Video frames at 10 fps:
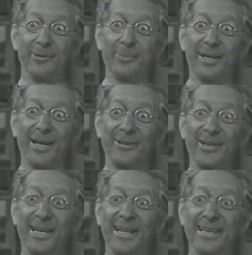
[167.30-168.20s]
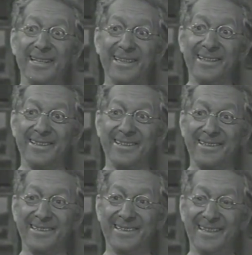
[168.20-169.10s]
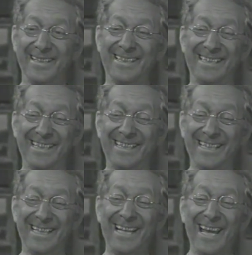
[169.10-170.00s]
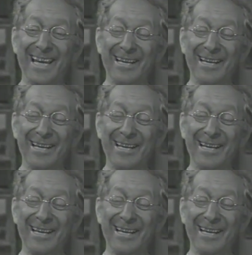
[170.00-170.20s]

You bring out the lady in her.